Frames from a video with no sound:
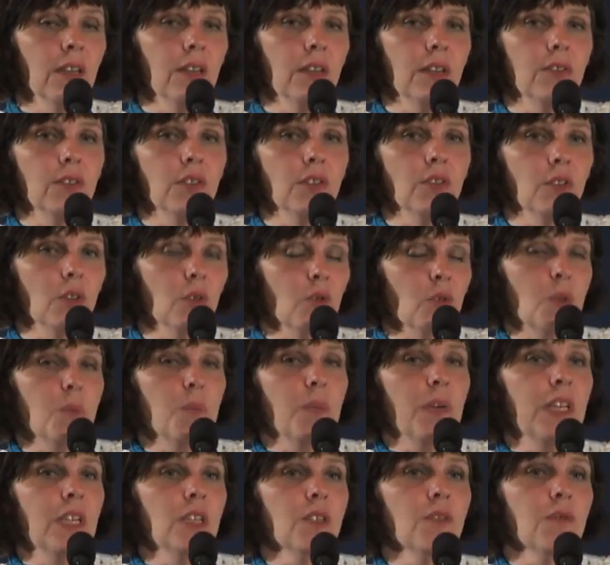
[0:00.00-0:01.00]
there is no
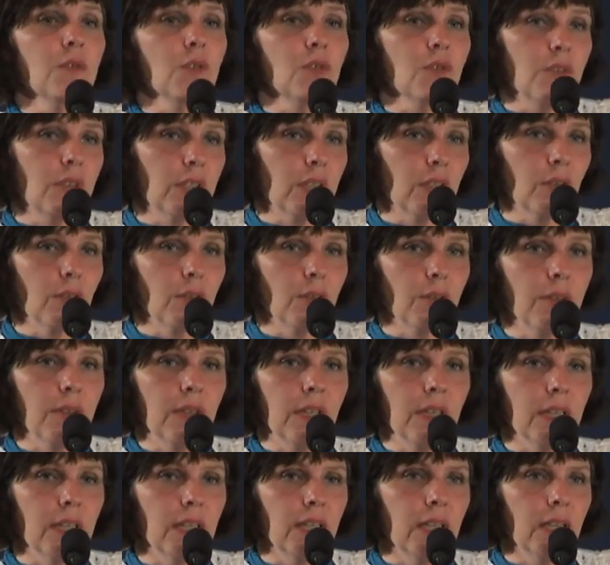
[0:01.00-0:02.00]
space for critical
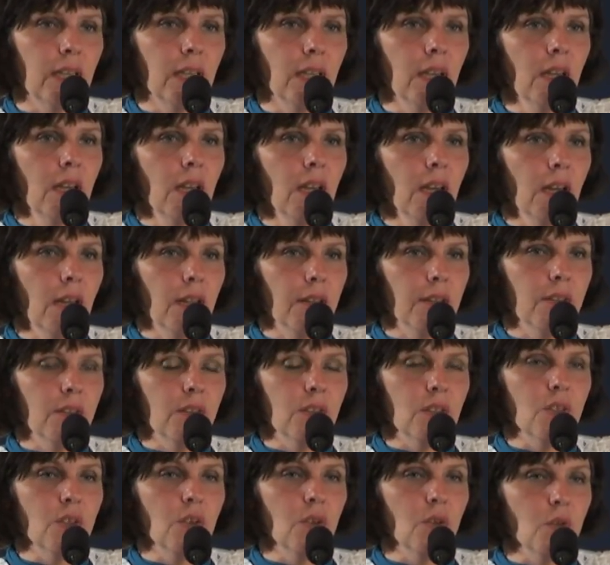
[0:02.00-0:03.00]
thinking, and there
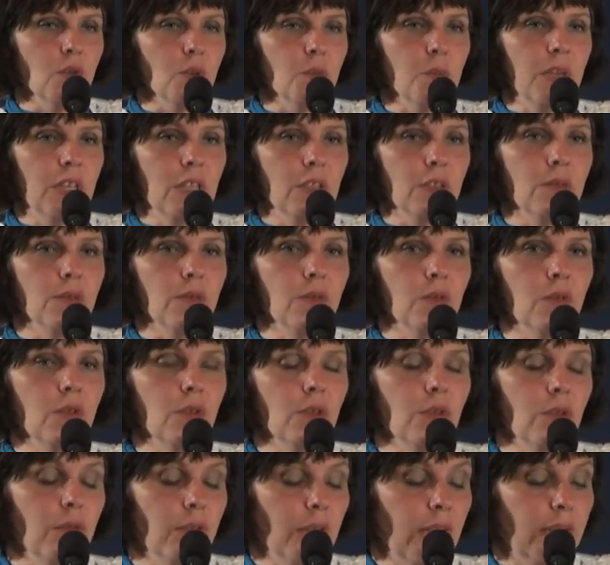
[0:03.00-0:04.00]
is no space
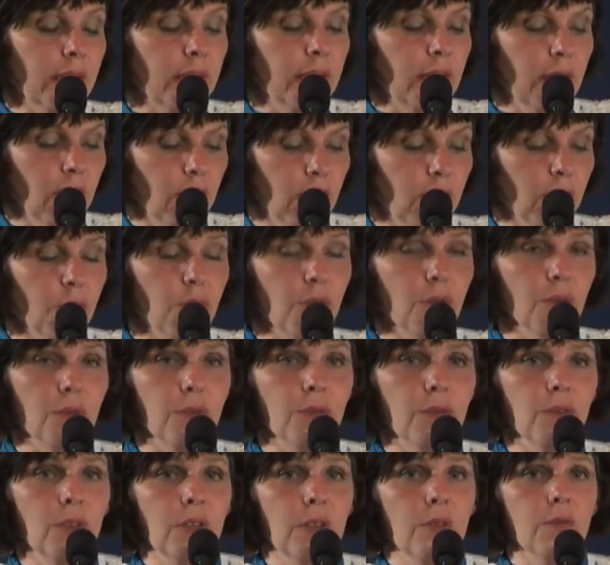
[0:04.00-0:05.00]
for correct and
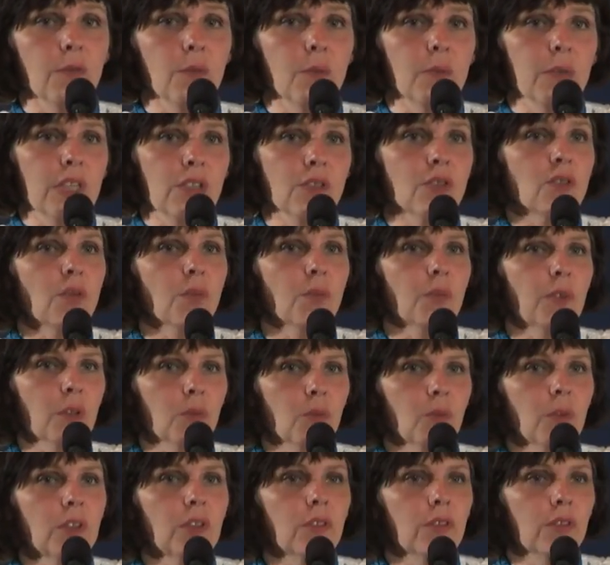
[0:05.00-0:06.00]
truthful information
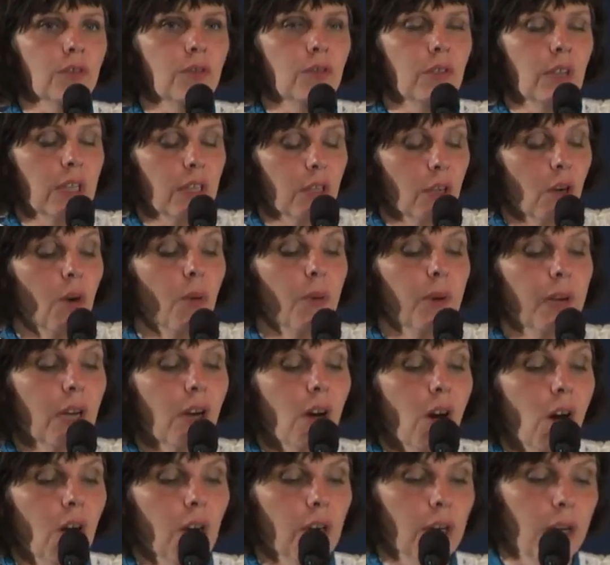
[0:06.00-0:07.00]
about what is really going
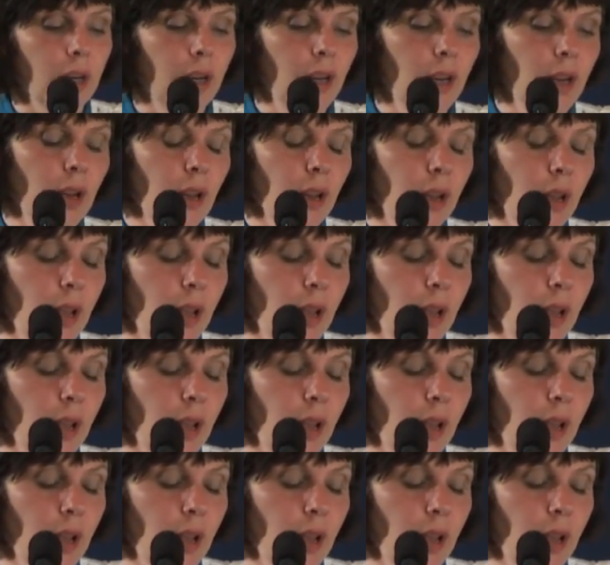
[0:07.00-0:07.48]
on.